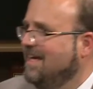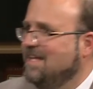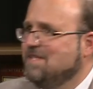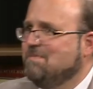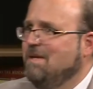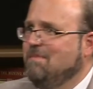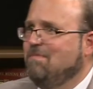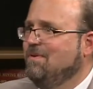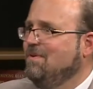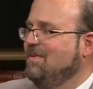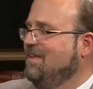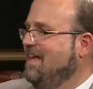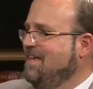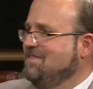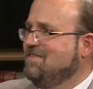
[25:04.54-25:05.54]
as
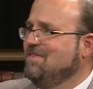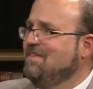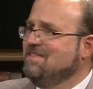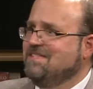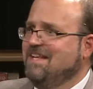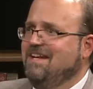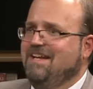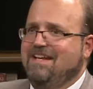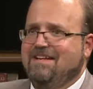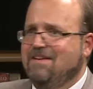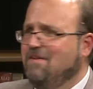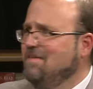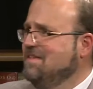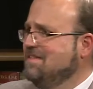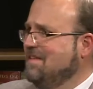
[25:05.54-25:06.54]
people enter the city,
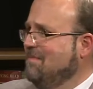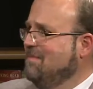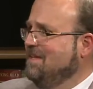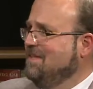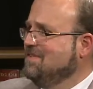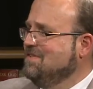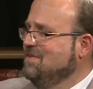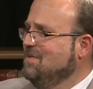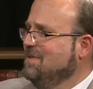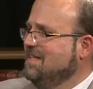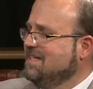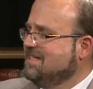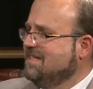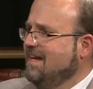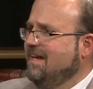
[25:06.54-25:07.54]
know that something is new and
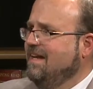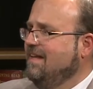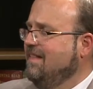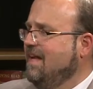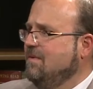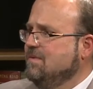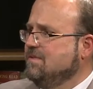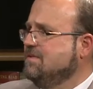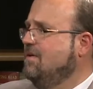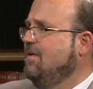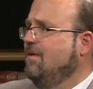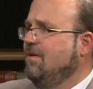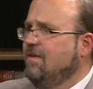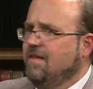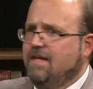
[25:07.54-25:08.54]
exciting. That was
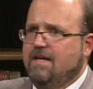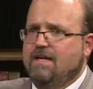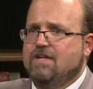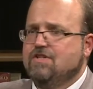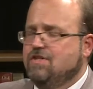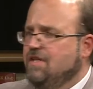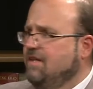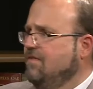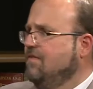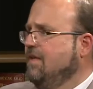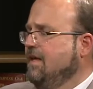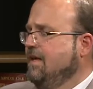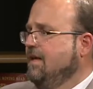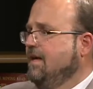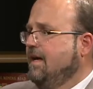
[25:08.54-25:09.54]
all an initiative
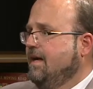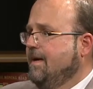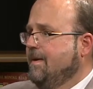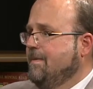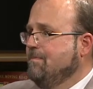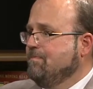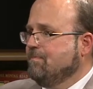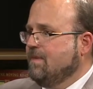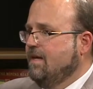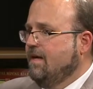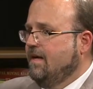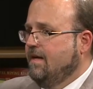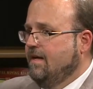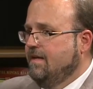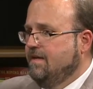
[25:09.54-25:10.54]

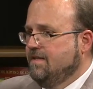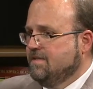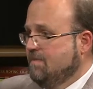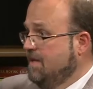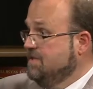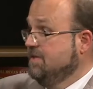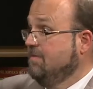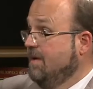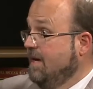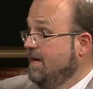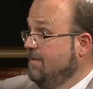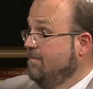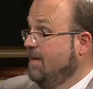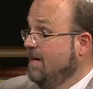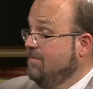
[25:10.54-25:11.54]
sponsored
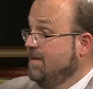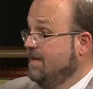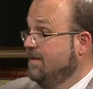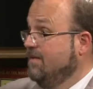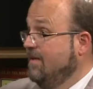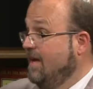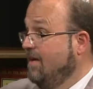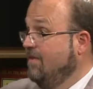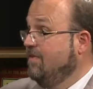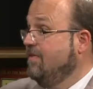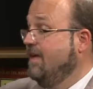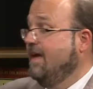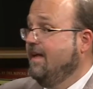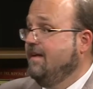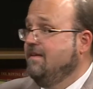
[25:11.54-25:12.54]
by Pinnacle Health,
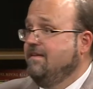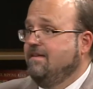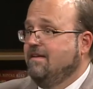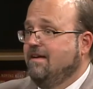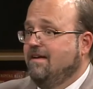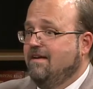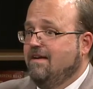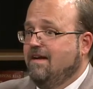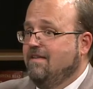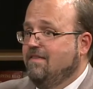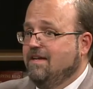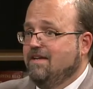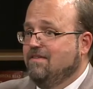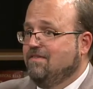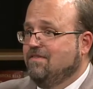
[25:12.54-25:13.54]
and I
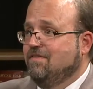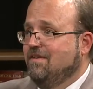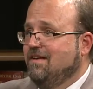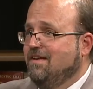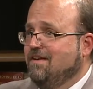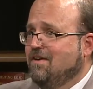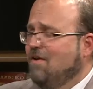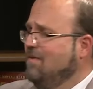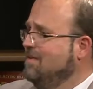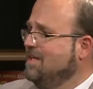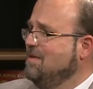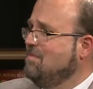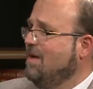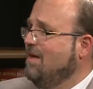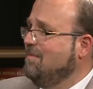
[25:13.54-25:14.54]
think it's
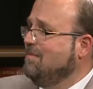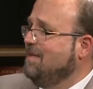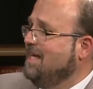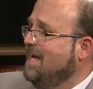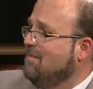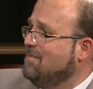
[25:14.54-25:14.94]
currently probably